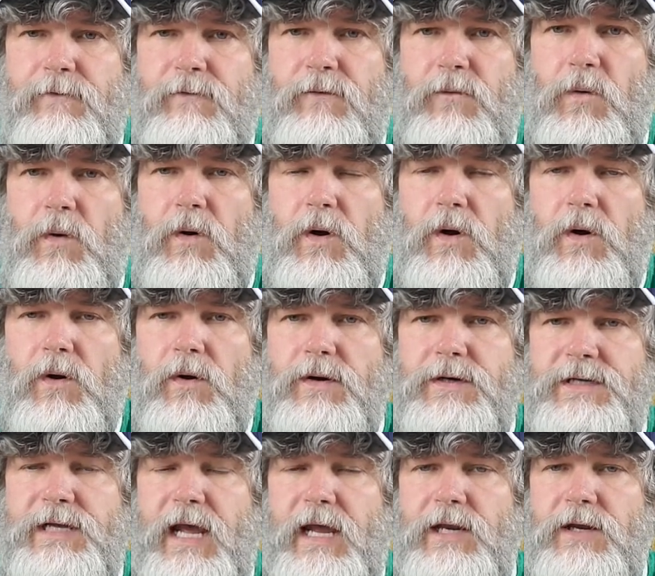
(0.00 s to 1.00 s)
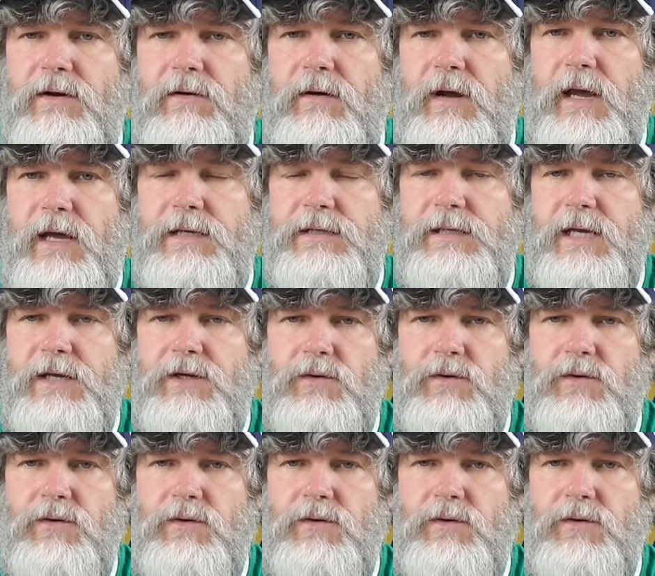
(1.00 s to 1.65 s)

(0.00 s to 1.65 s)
for her tenure as a